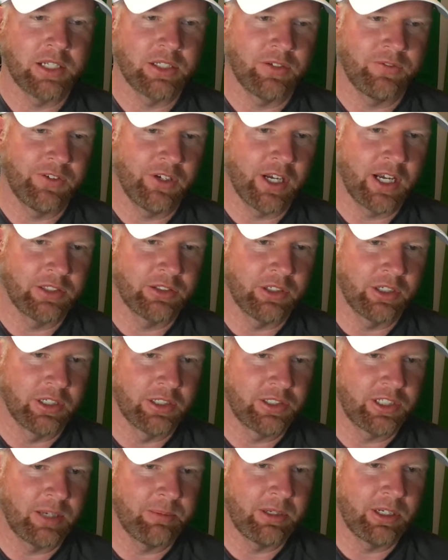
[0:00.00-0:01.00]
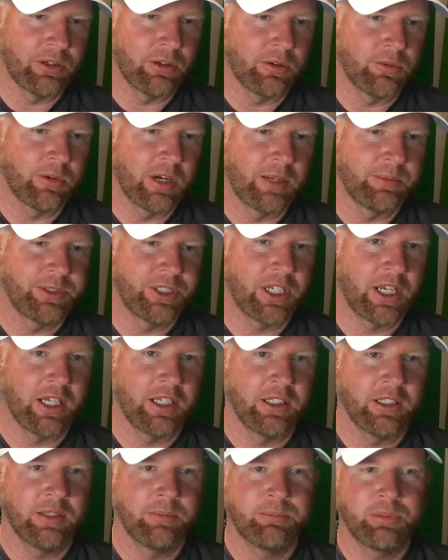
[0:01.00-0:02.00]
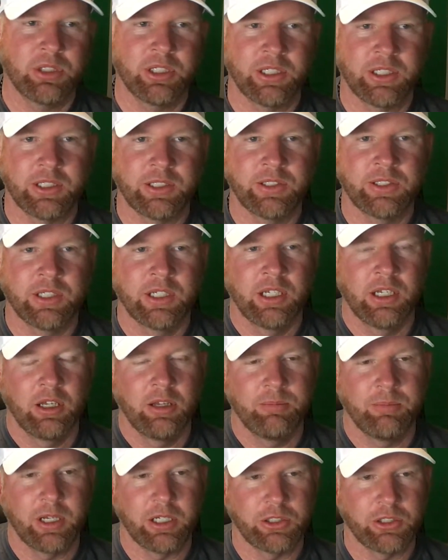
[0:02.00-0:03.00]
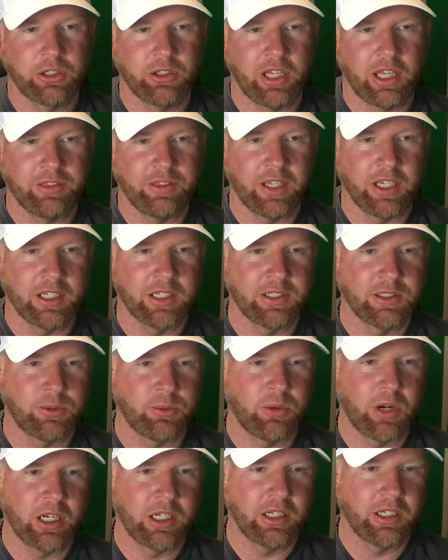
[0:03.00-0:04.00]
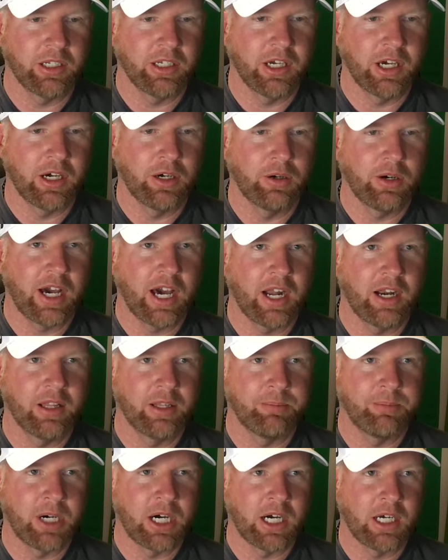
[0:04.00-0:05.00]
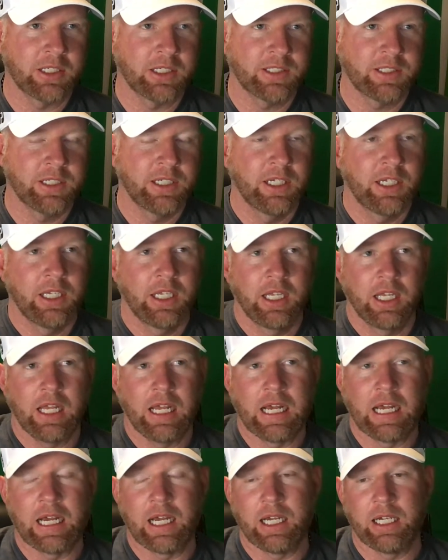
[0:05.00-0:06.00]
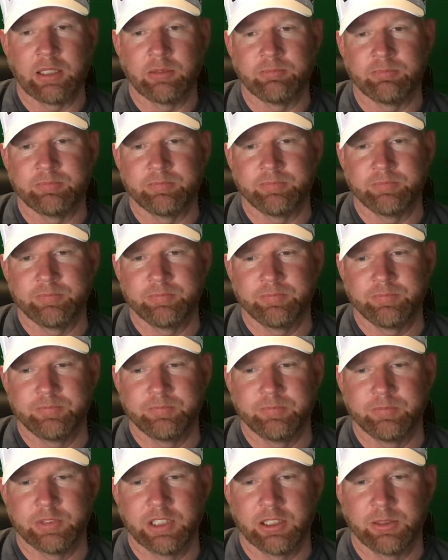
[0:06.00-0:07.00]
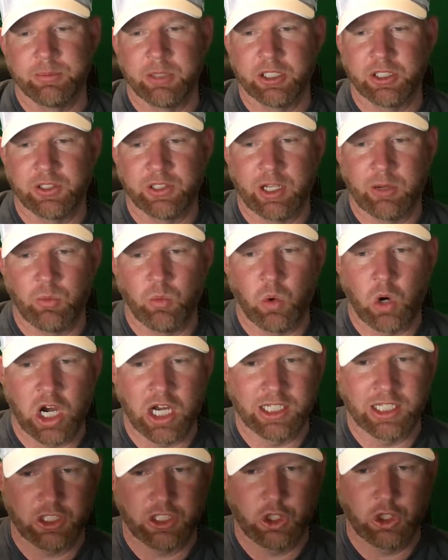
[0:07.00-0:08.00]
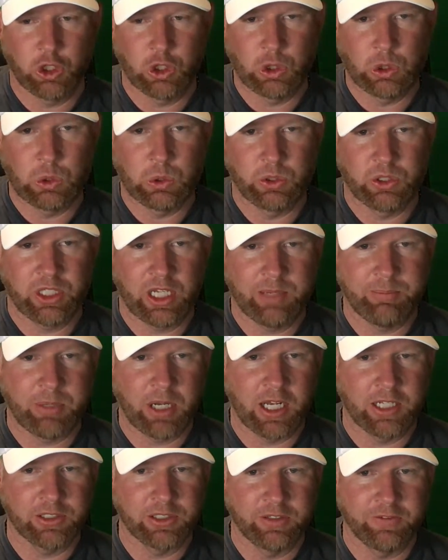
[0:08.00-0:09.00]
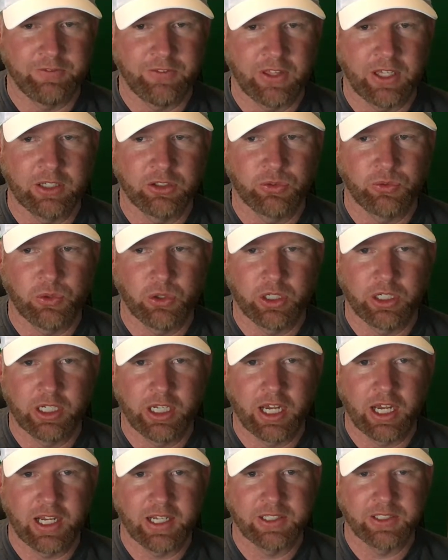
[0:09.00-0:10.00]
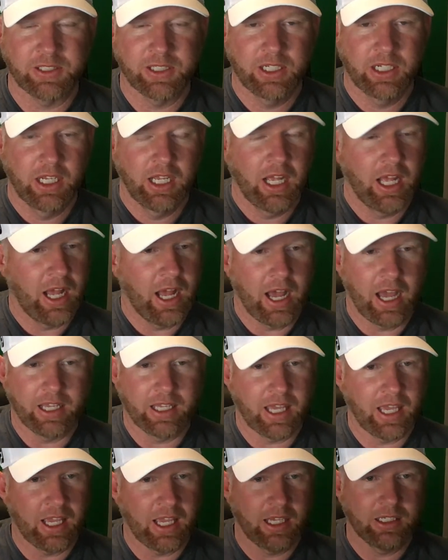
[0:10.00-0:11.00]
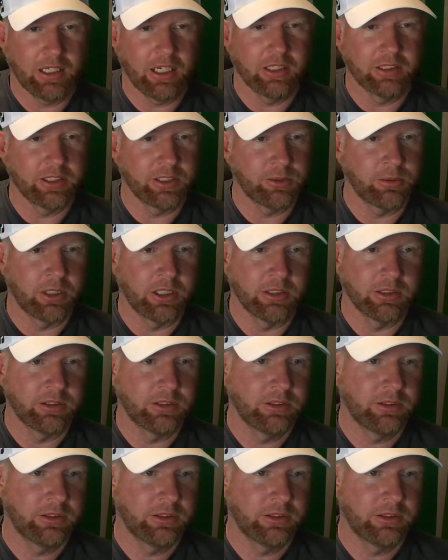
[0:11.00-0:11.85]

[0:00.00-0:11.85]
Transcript: If you guys are going to send me to a website, please make sure that thing is ready to go out of the box. As much as I want to say positive things for you guys, I can't on this one.